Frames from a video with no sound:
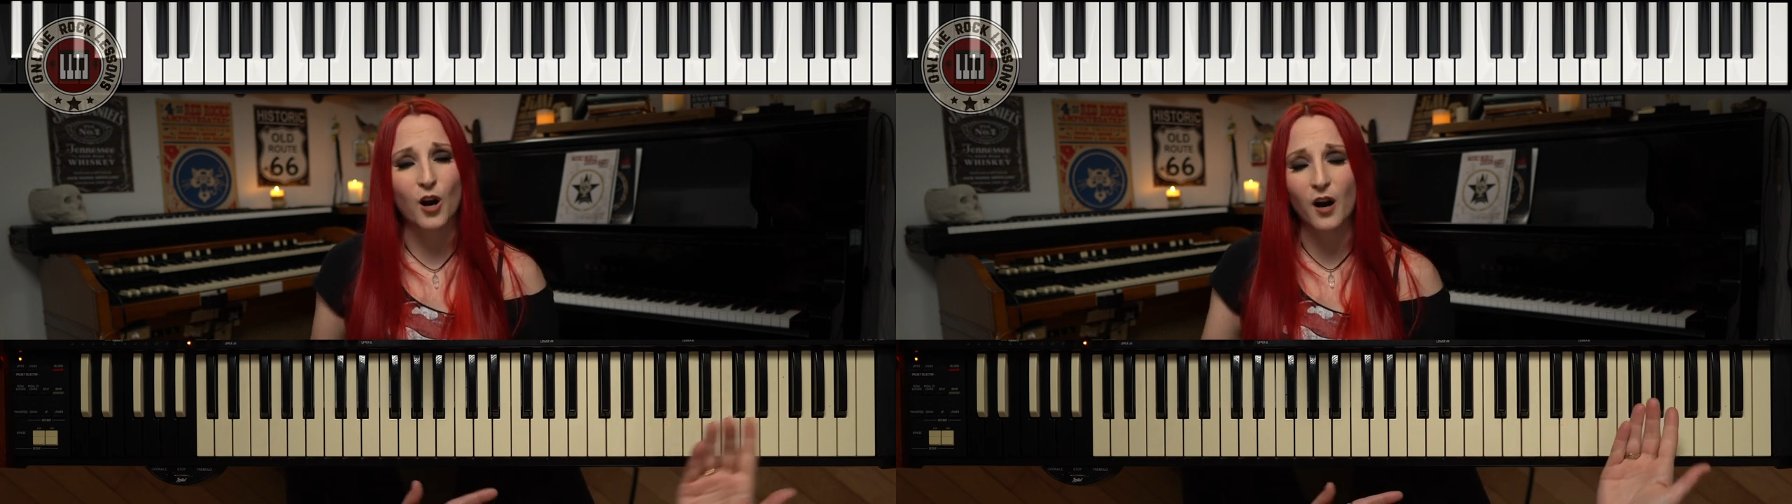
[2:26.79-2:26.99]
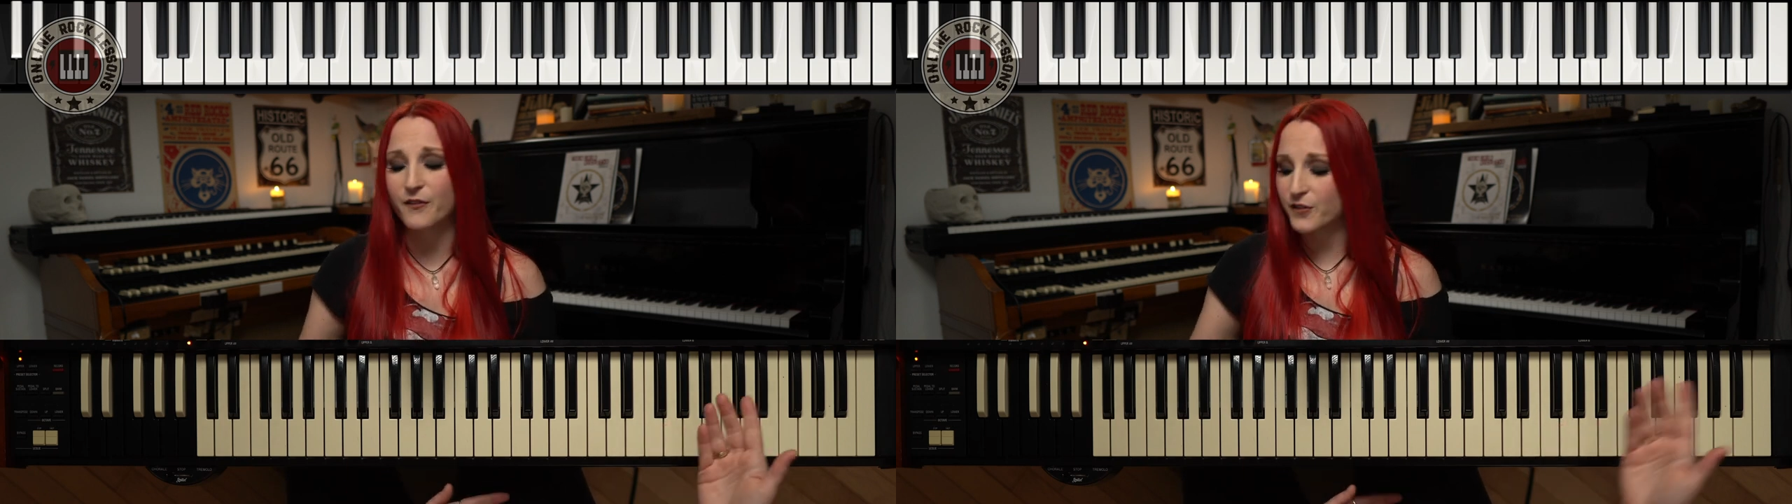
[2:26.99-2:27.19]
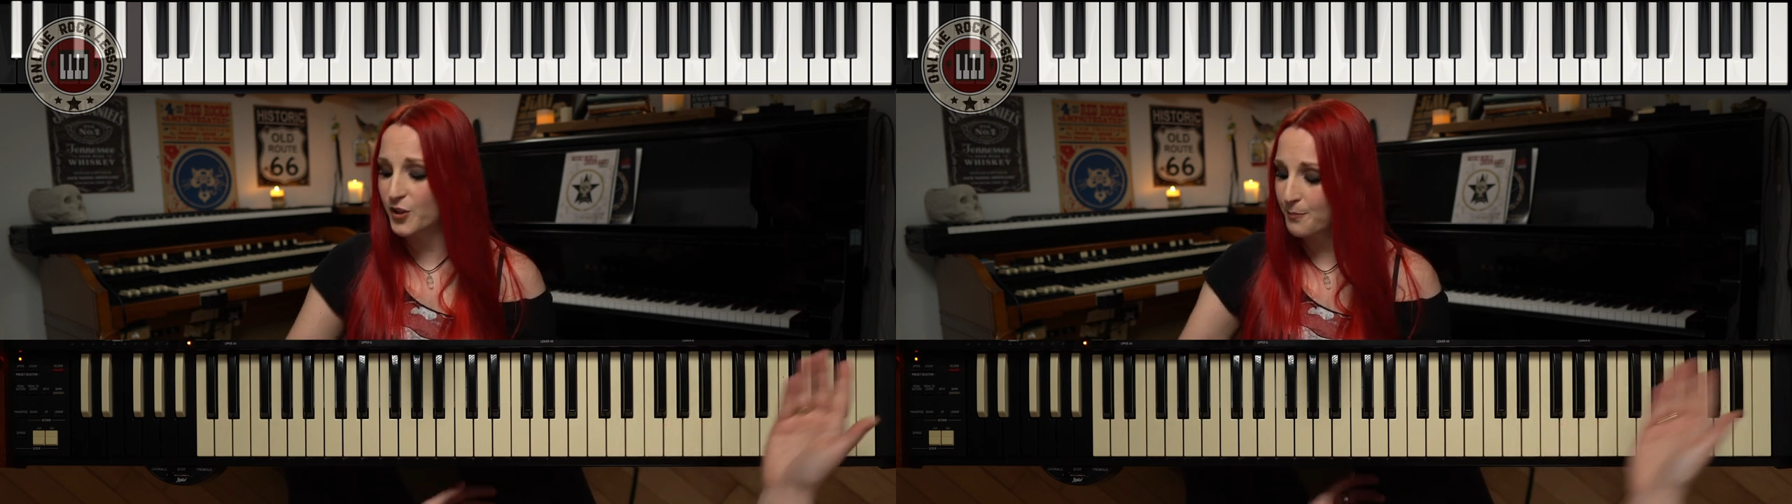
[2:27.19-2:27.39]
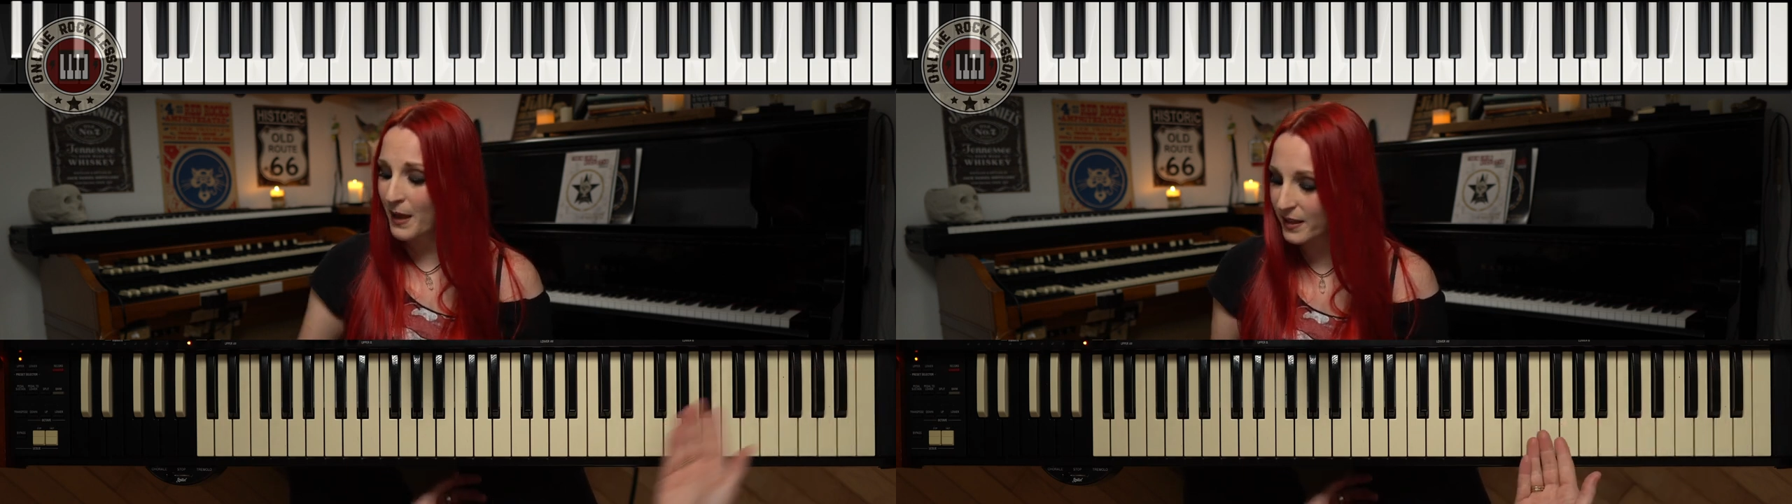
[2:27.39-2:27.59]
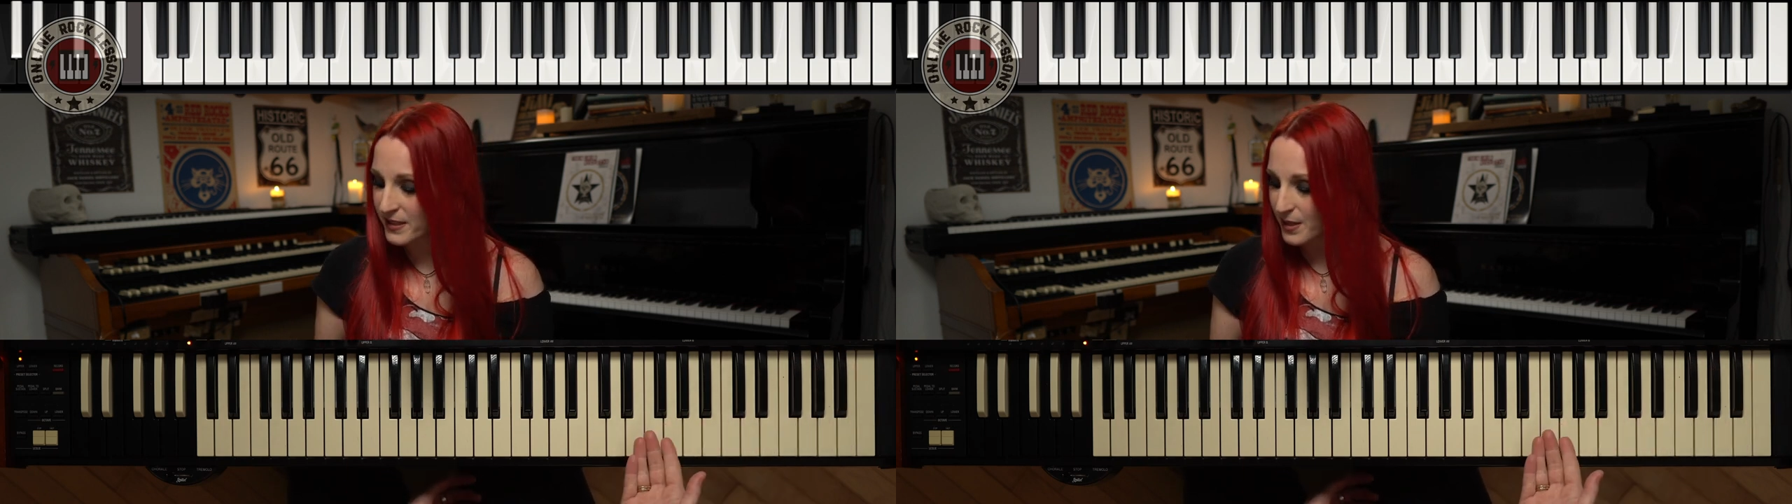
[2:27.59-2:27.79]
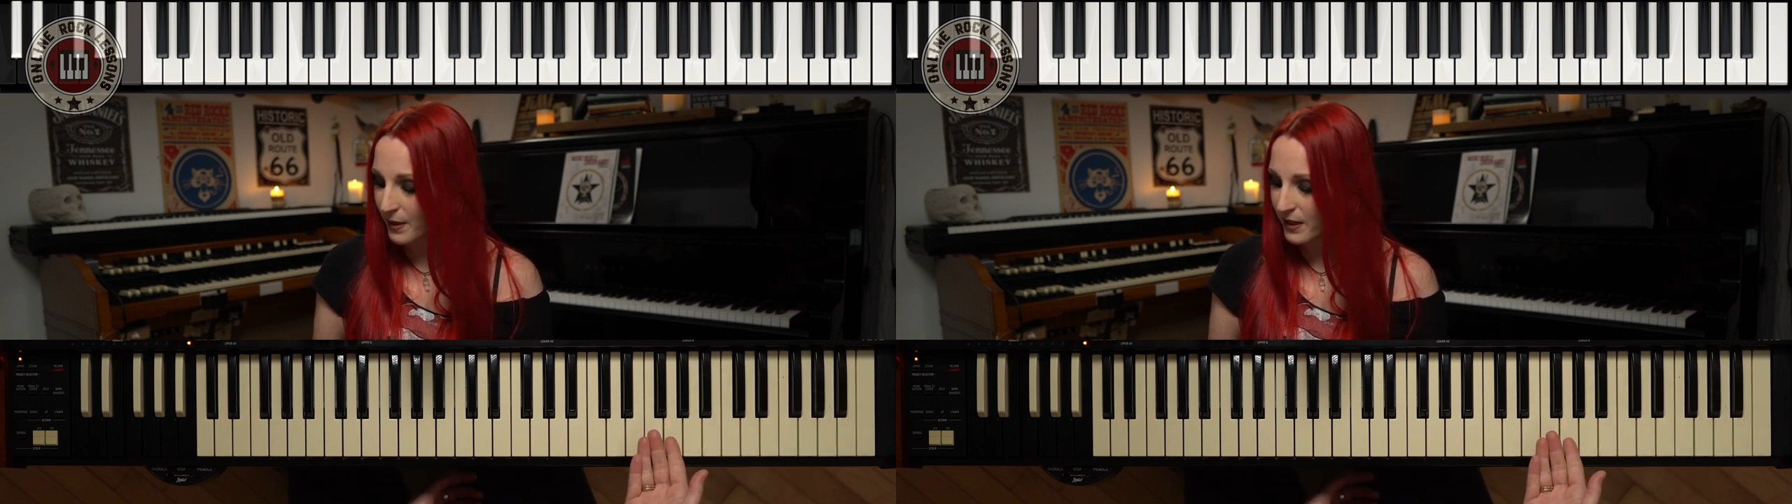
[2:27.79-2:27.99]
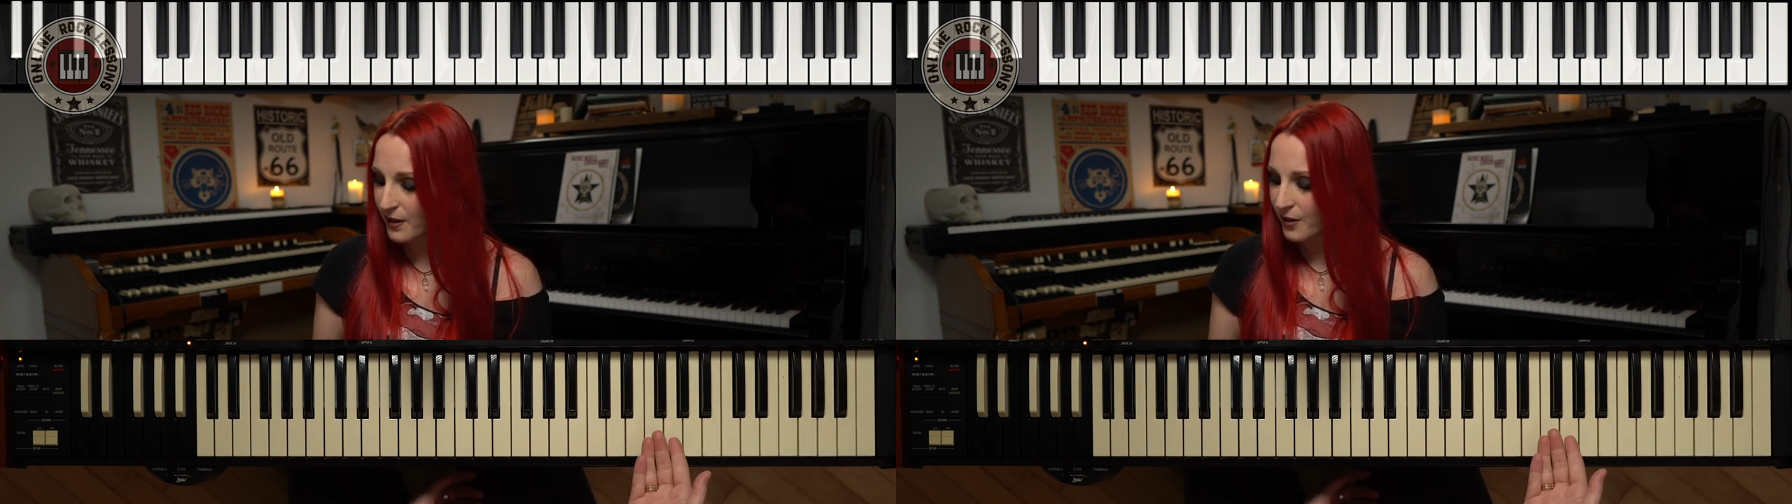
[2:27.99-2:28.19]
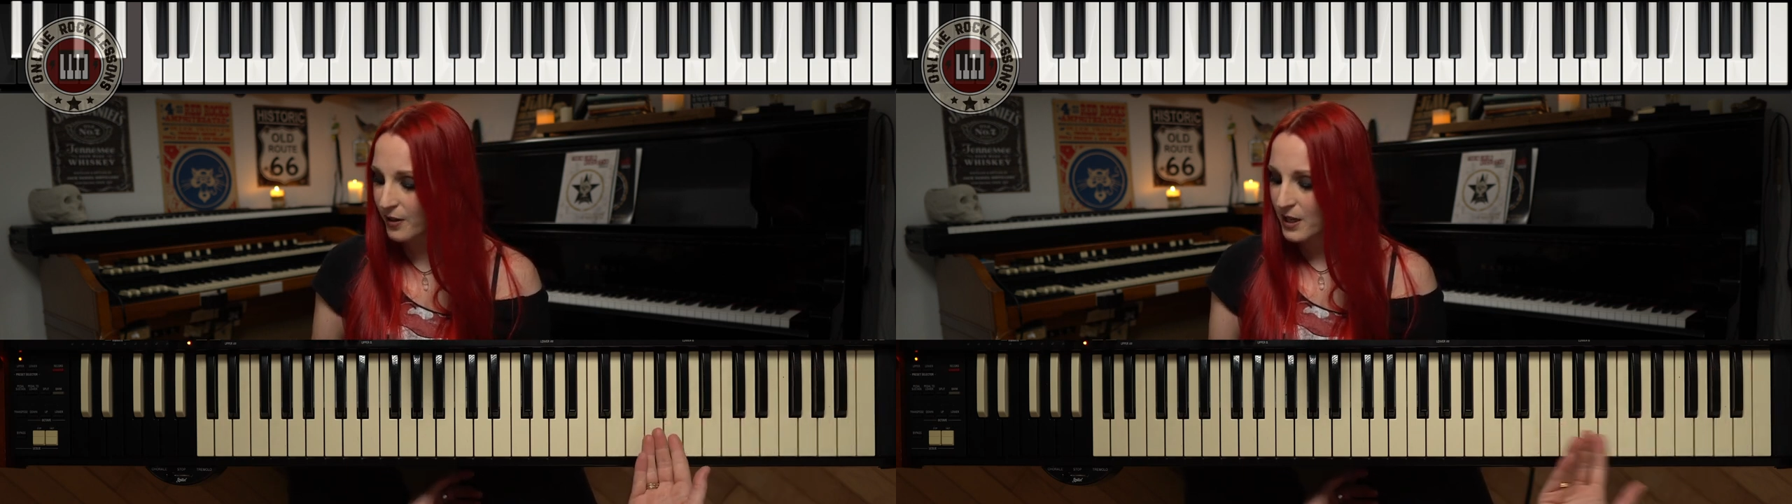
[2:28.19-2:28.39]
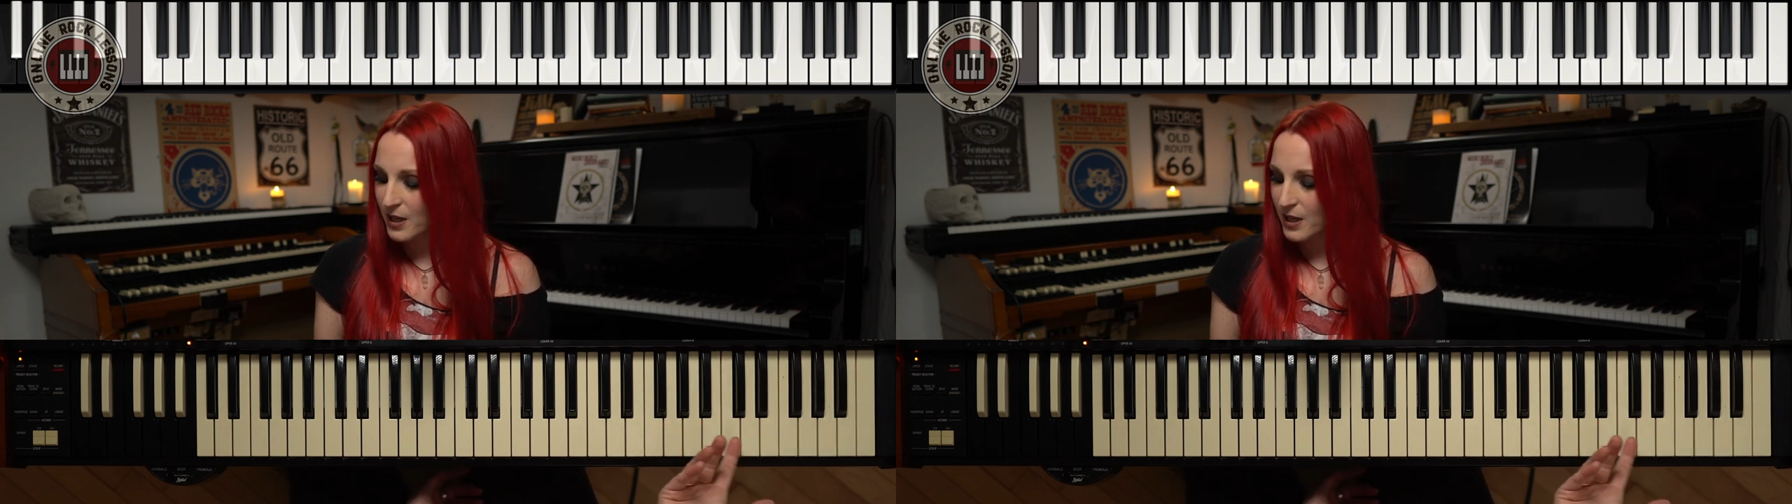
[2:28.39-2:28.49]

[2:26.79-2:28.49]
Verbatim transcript: of the melody right here.